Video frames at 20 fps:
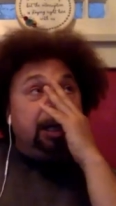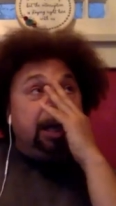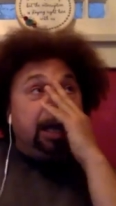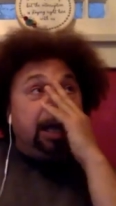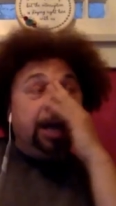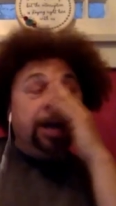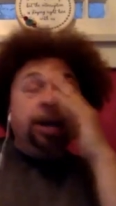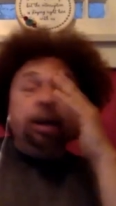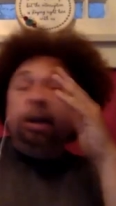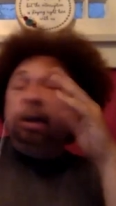
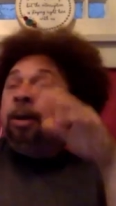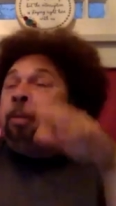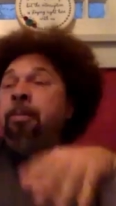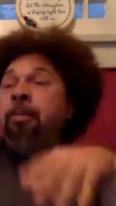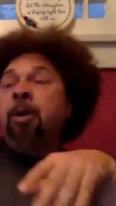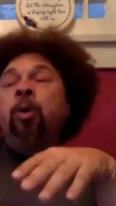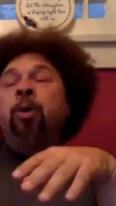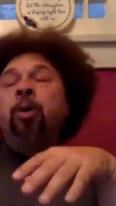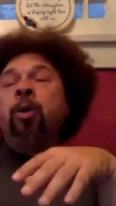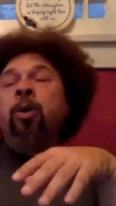And they're in the
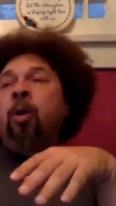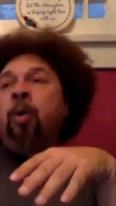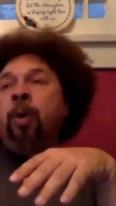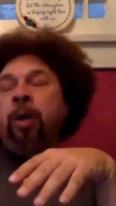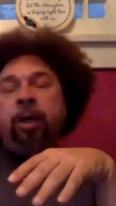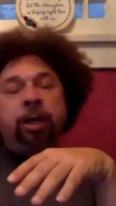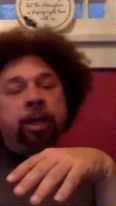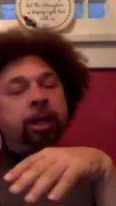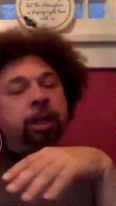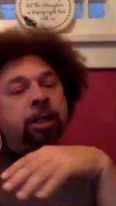middle of nowhere
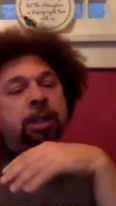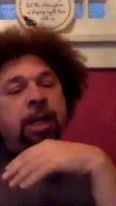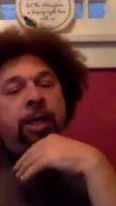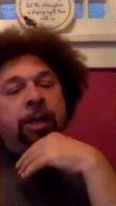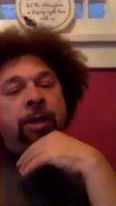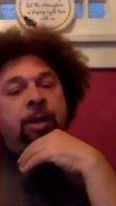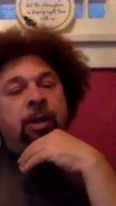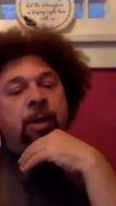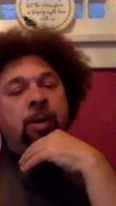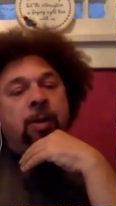and they're
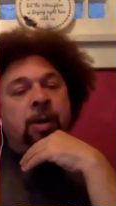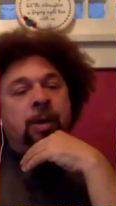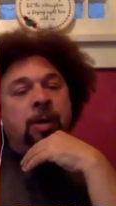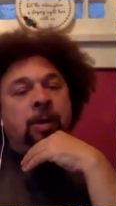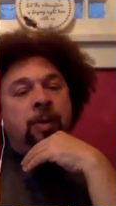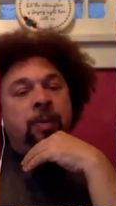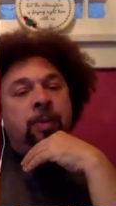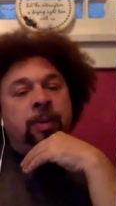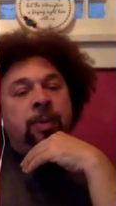hitchhiking to go home.